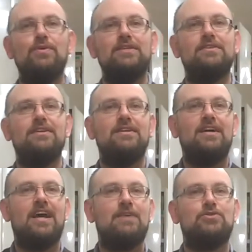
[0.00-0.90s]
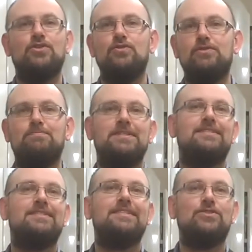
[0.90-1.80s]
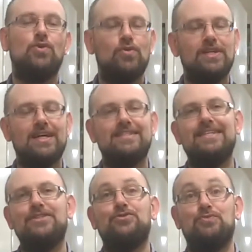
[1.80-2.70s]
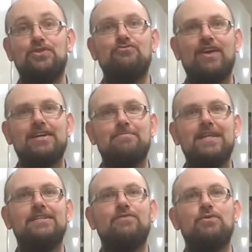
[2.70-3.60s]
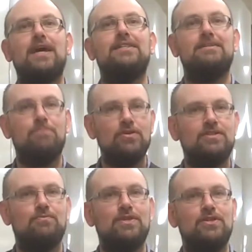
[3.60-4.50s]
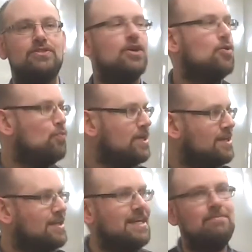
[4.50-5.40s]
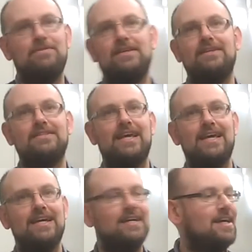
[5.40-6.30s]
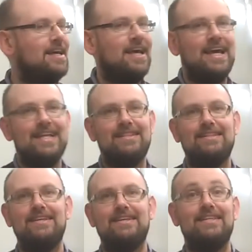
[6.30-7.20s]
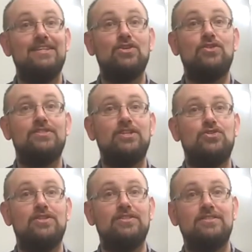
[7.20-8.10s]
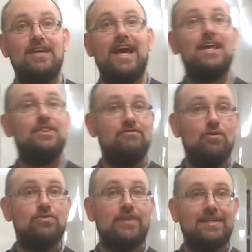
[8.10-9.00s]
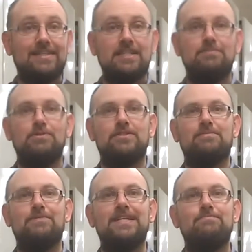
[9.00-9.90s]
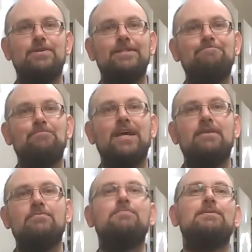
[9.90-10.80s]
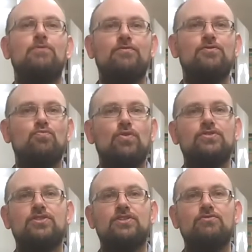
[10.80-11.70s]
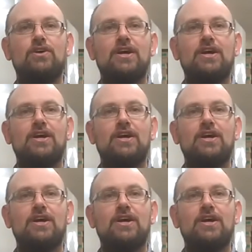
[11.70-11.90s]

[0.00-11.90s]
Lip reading: with schools, businesses and organisations, we do recommend, if you can deposit with us, we can keep things here in these conditions, and they're also accessible to people. But people often want to